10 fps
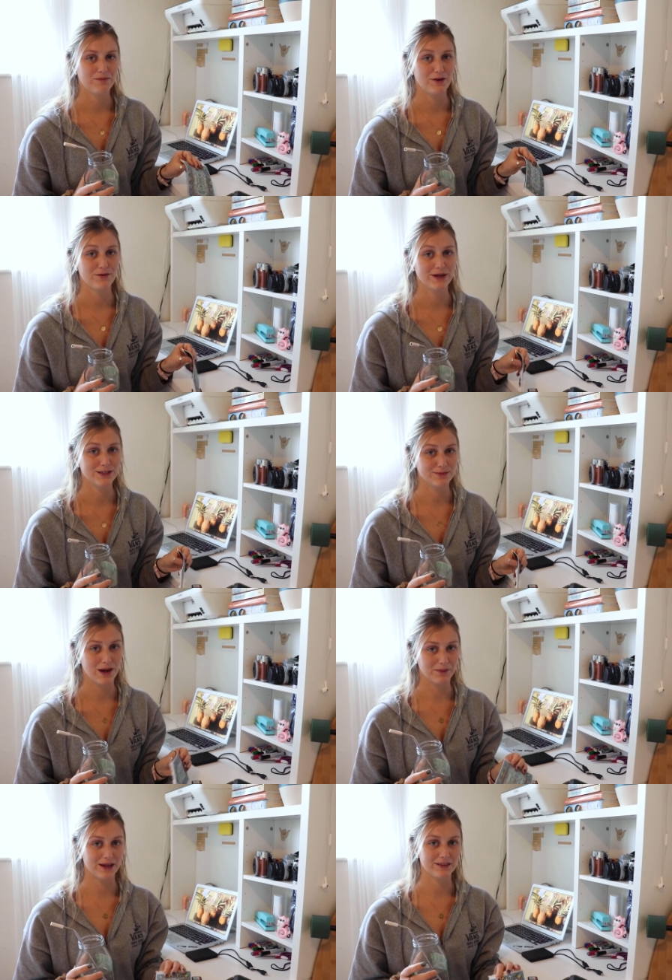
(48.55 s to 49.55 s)
My roommate's
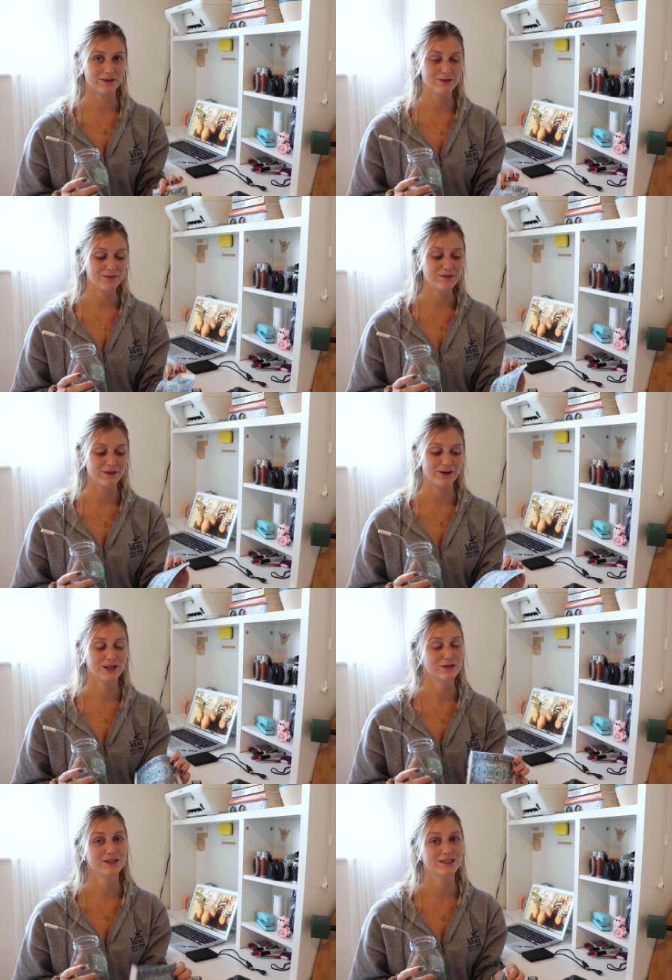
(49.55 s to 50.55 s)
mom got that for me for
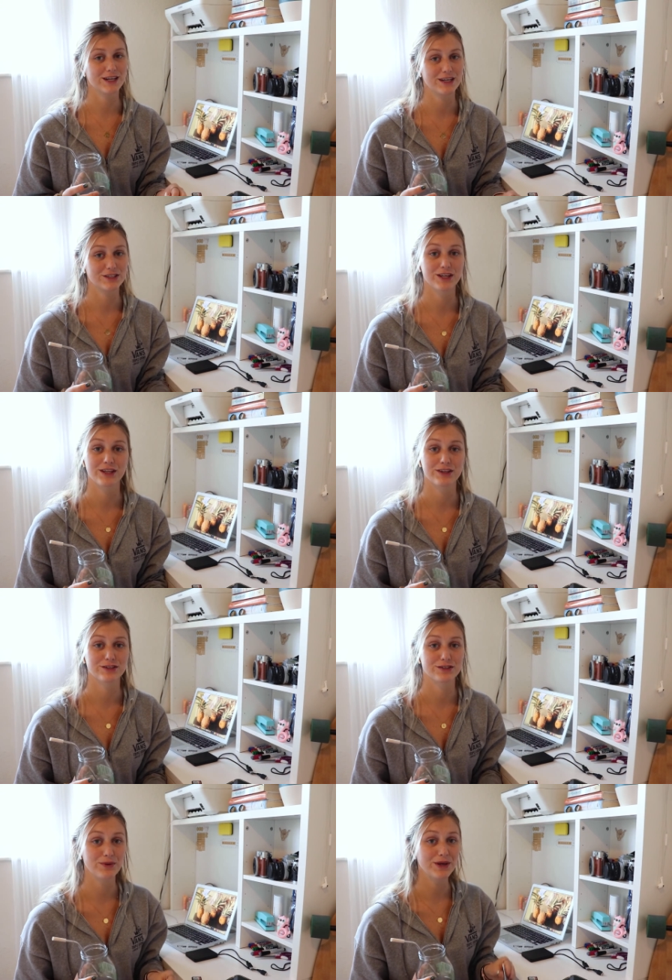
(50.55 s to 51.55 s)
Christmas and I just think they're
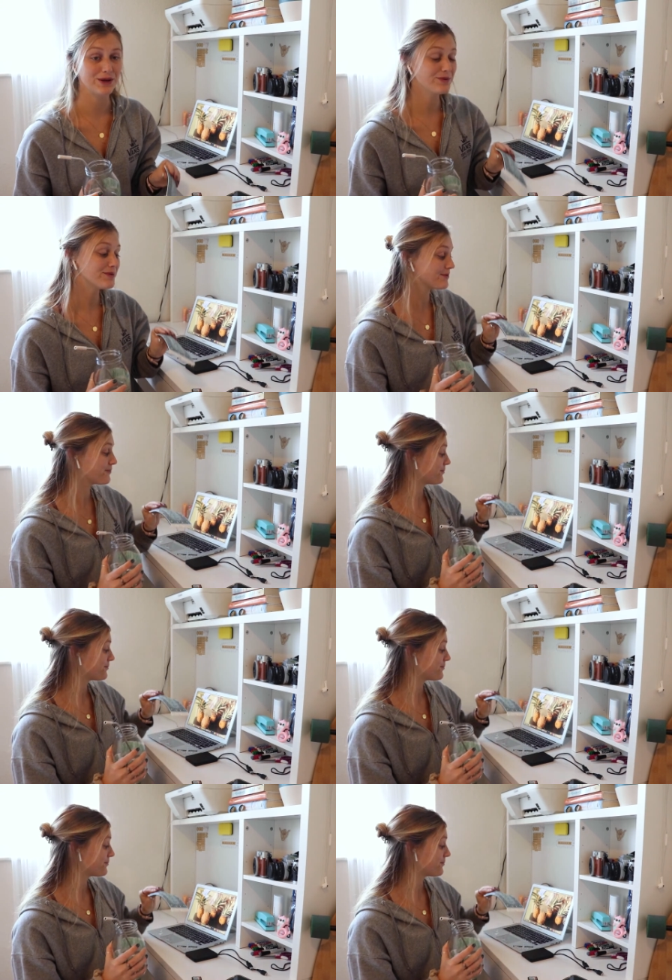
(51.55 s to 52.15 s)
so cute.